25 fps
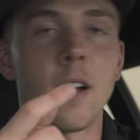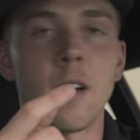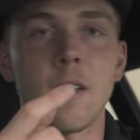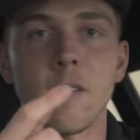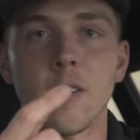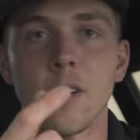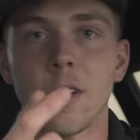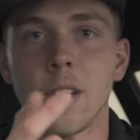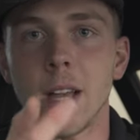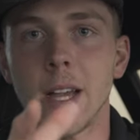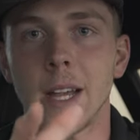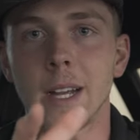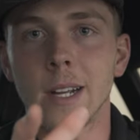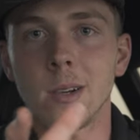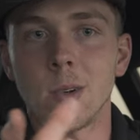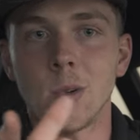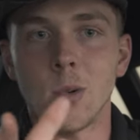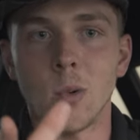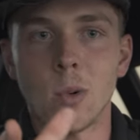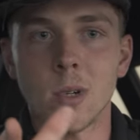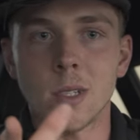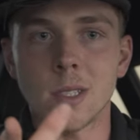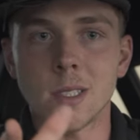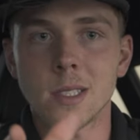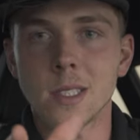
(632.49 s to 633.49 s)
for like
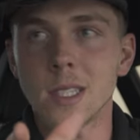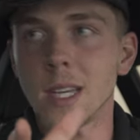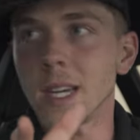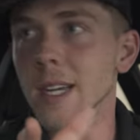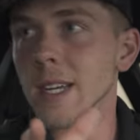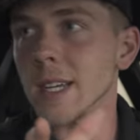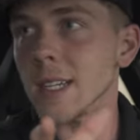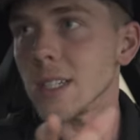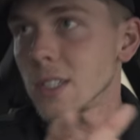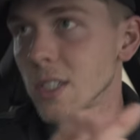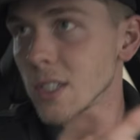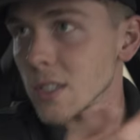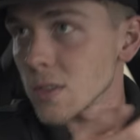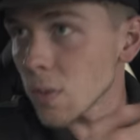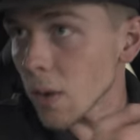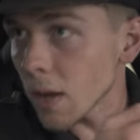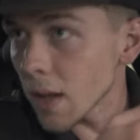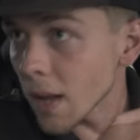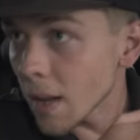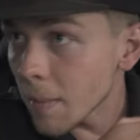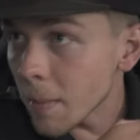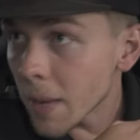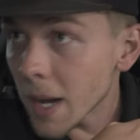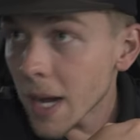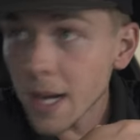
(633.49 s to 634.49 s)
one second just while
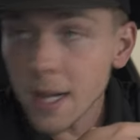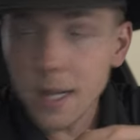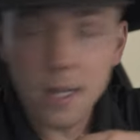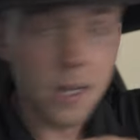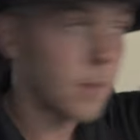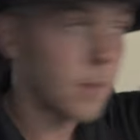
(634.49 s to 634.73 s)
I back